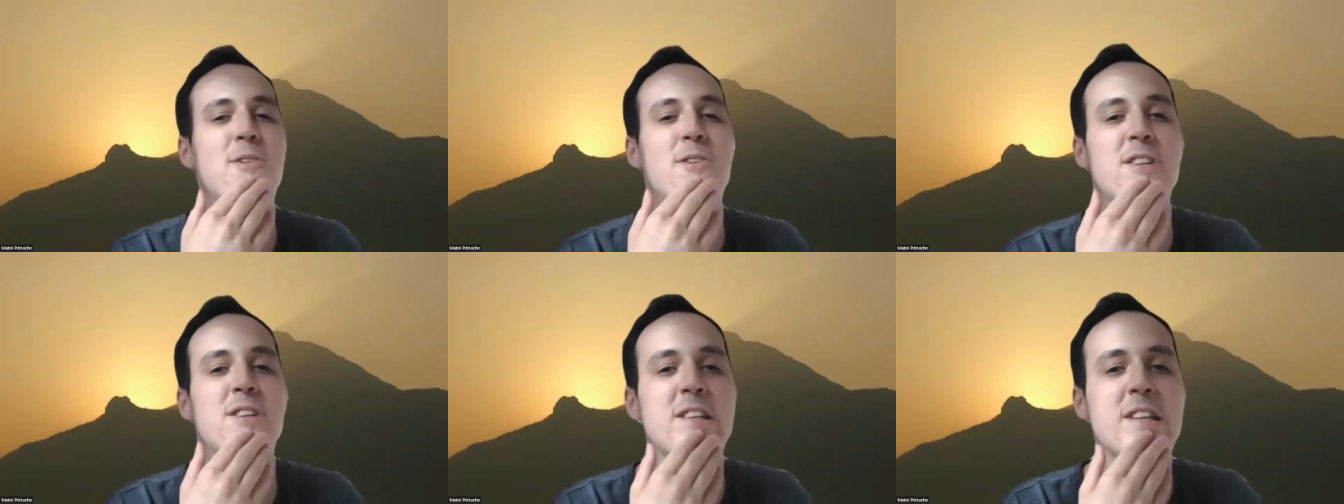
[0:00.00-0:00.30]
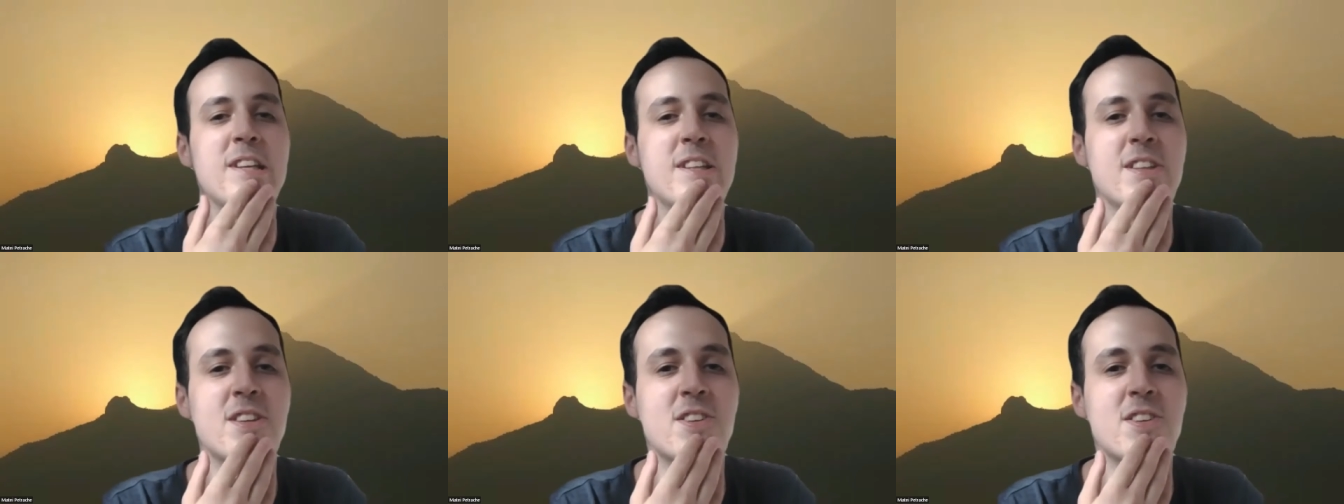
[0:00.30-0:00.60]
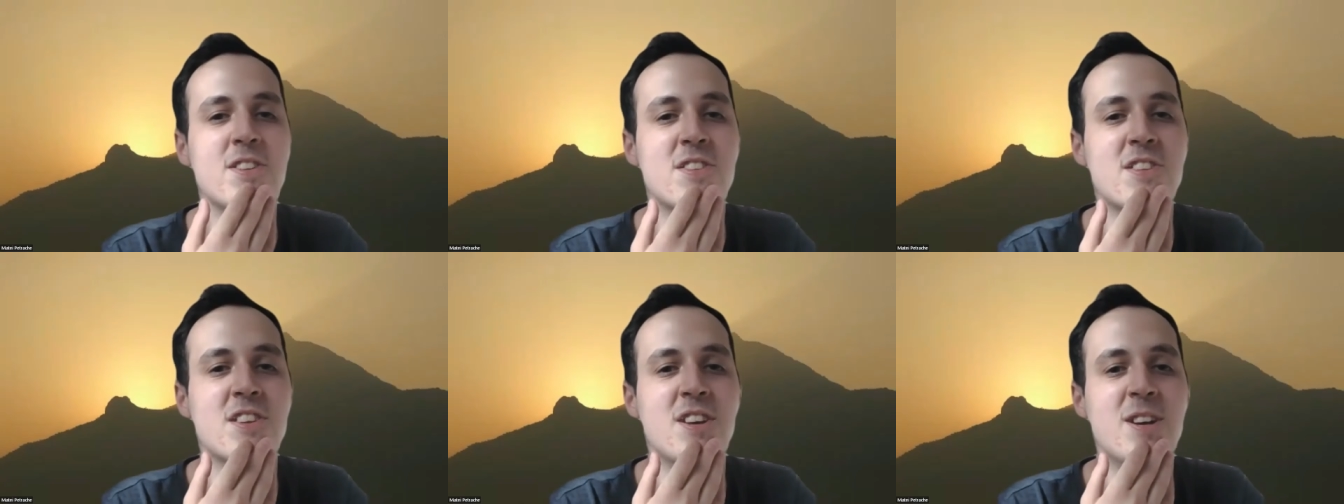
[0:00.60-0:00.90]
been reading
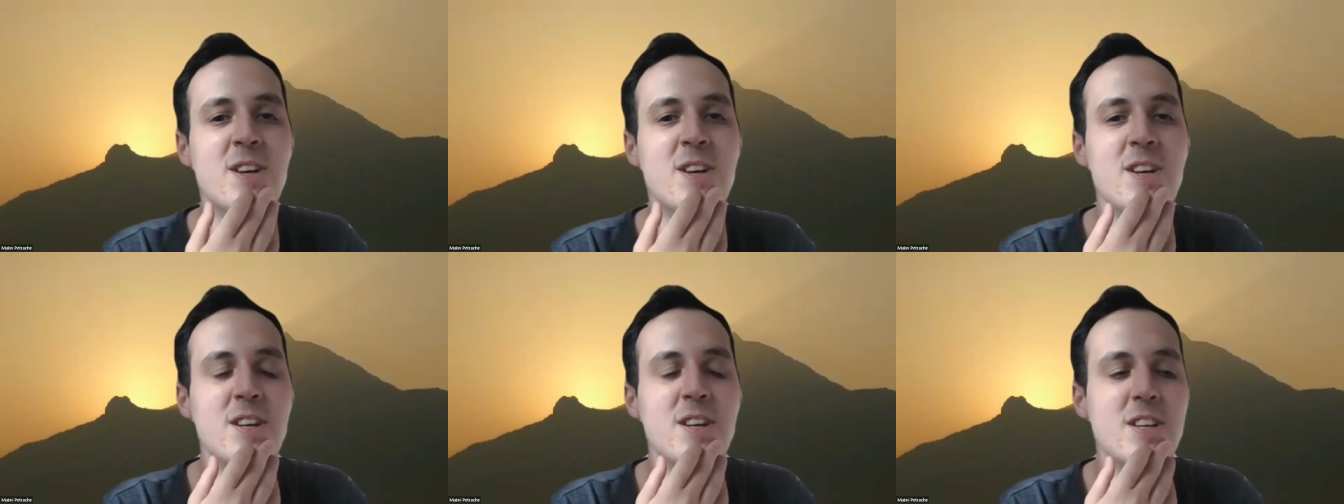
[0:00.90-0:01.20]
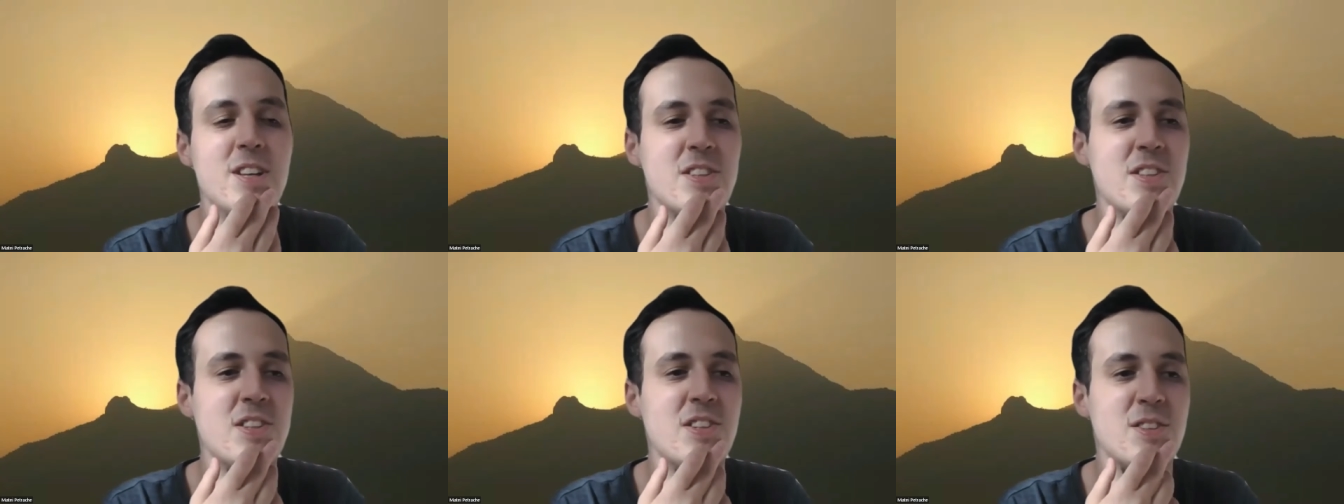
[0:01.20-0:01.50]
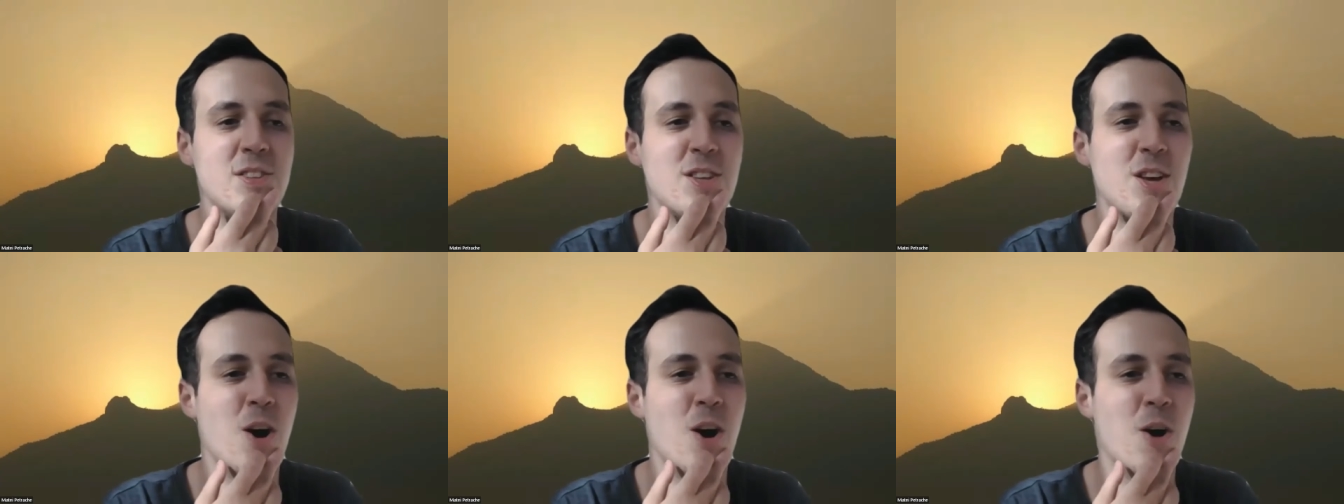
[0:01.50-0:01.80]
this, this
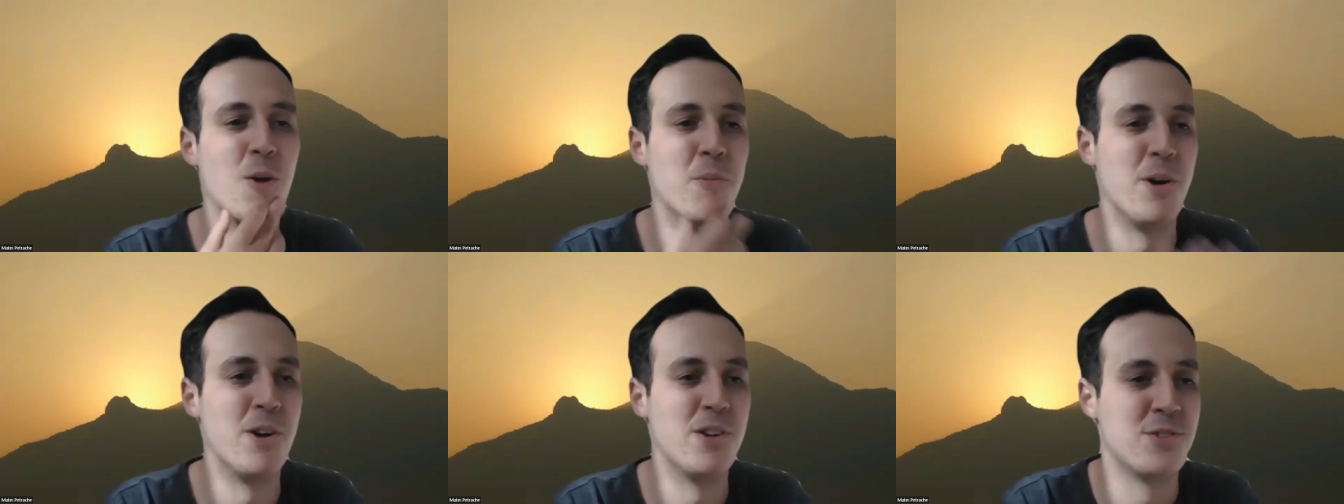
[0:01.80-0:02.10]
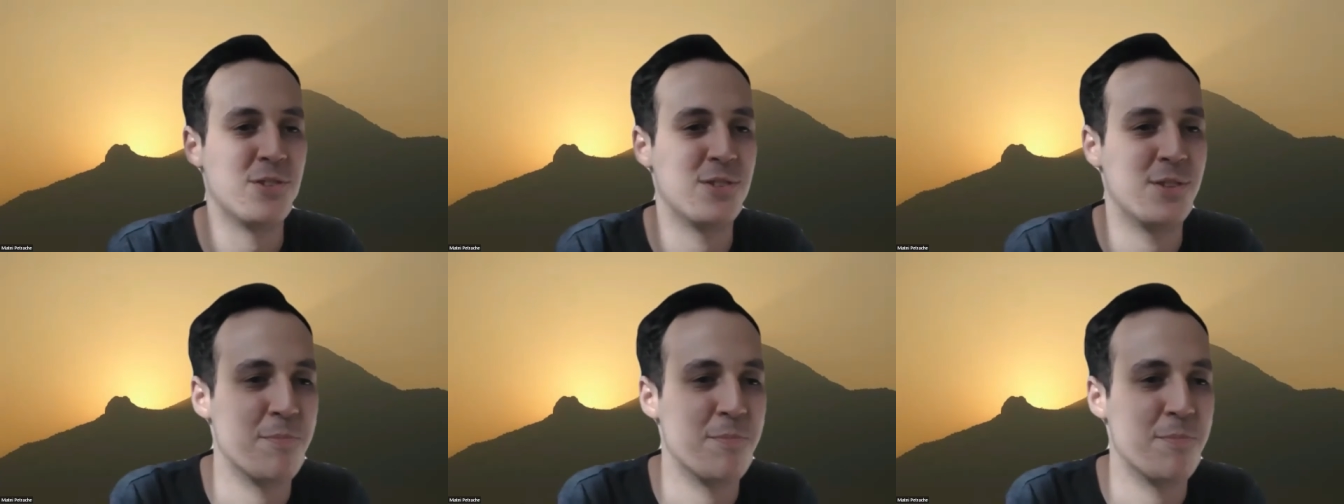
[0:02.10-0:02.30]
is homage to